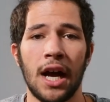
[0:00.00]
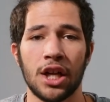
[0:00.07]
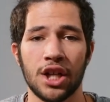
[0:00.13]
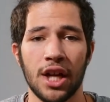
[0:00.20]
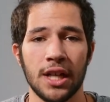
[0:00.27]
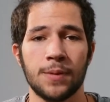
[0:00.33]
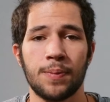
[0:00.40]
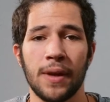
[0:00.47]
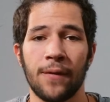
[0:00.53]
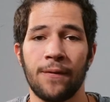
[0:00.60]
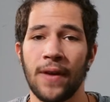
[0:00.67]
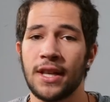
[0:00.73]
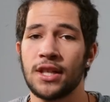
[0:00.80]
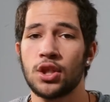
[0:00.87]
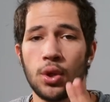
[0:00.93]
Shutter speed
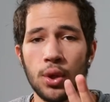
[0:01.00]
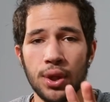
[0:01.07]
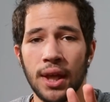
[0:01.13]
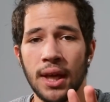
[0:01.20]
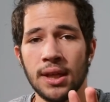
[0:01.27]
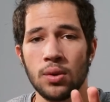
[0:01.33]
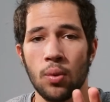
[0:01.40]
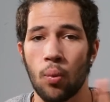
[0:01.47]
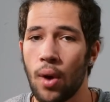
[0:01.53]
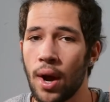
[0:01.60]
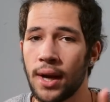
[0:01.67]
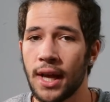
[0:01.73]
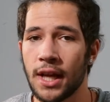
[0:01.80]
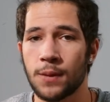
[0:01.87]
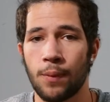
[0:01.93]
affects two things.
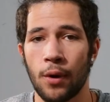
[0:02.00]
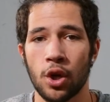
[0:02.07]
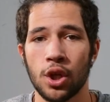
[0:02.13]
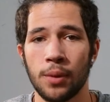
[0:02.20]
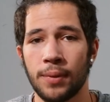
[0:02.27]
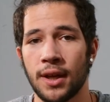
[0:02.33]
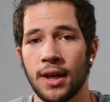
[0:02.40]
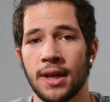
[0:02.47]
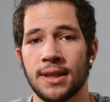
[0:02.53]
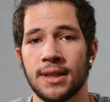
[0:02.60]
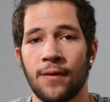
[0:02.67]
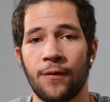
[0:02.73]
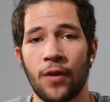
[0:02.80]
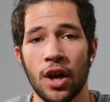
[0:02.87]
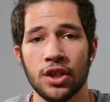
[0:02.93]
One, exposure, because
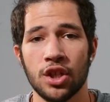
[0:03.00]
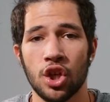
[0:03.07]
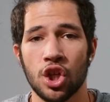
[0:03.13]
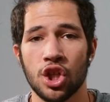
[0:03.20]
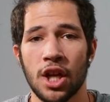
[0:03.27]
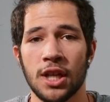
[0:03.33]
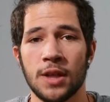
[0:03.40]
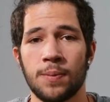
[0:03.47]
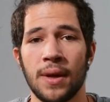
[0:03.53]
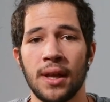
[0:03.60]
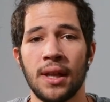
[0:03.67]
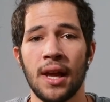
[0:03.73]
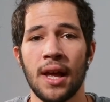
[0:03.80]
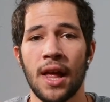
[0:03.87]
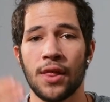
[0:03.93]
the faster your shutter
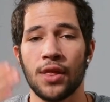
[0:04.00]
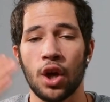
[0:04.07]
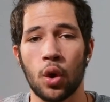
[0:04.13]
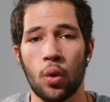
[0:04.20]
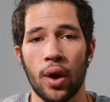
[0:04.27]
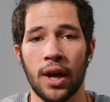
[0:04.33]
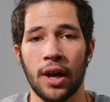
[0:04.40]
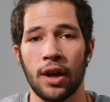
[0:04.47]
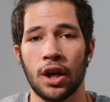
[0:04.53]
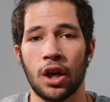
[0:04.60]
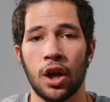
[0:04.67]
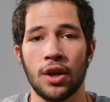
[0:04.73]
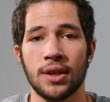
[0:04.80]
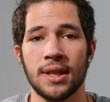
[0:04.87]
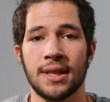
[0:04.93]
speed, the quicker it
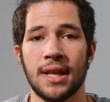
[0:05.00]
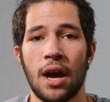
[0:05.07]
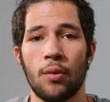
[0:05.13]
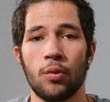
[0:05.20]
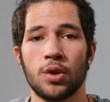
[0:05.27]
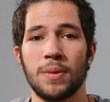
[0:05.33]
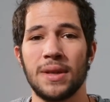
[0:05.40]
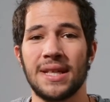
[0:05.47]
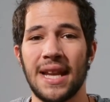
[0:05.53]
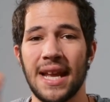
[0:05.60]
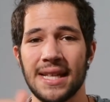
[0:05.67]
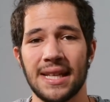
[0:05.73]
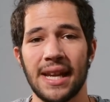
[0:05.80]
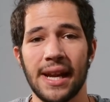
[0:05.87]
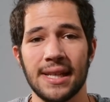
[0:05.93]
closes down, which means
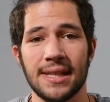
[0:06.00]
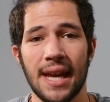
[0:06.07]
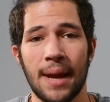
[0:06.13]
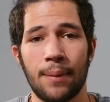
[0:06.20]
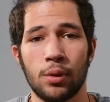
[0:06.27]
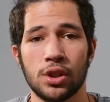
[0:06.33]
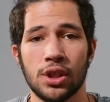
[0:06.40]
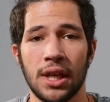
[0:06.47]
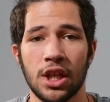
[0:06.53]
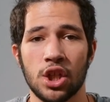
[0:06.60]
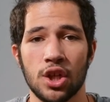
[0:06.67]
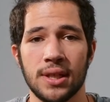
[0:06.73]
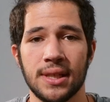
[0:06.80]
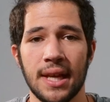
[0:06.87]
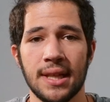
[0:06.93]
less light is able to
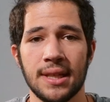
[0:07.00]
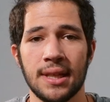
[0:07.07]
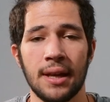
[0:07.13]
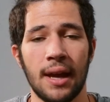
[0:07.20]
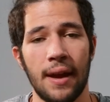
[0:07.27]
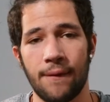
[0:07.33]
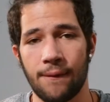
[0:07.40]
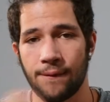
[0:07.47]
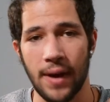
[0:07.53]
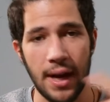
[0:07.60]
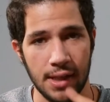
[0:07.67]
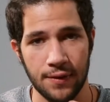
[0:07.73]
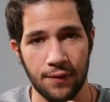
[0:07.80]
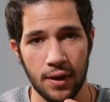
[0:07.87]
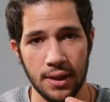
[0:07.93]
hit your sensor and
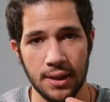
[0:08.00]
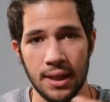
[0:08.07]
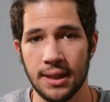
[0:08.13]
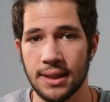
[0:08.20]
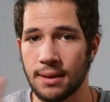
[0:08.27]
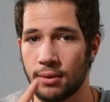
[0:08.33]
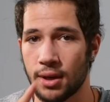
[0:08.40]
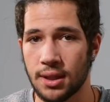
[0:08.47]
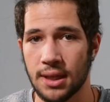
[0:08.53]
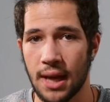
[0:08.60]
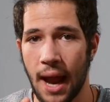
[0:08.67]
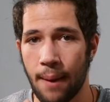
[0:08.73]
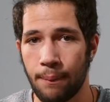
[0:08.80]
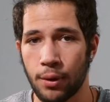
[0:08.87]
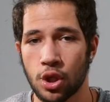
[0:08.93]
vice versa, similar to
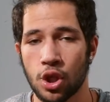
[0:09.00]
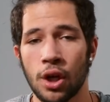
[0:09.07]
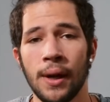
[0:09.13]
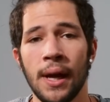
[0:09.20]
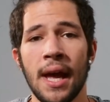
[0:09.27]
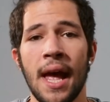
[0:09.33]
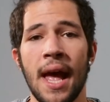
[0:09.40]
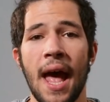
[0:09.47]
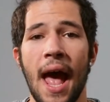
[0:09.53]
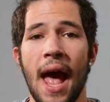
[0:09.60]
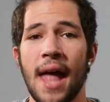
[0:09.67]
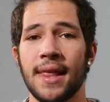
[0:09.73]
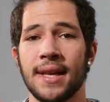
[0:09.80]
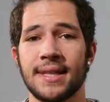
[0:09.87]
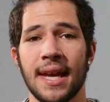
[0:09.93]
aperture.
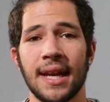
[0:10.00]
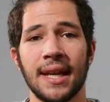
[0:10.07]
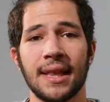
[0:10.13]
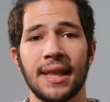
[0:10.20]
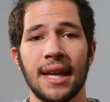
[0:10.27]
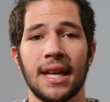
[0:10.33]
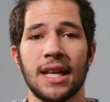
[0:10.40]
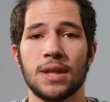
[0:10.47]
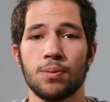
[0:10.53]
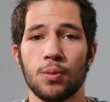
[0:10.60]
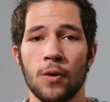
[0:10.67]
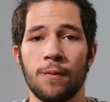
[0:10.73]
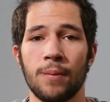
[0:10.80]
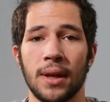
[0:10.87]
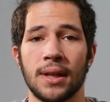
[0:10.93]
And the second thing is
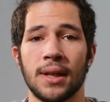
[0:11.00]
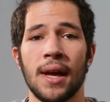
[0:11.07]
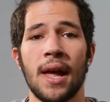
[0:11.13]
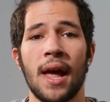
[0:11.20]
movement.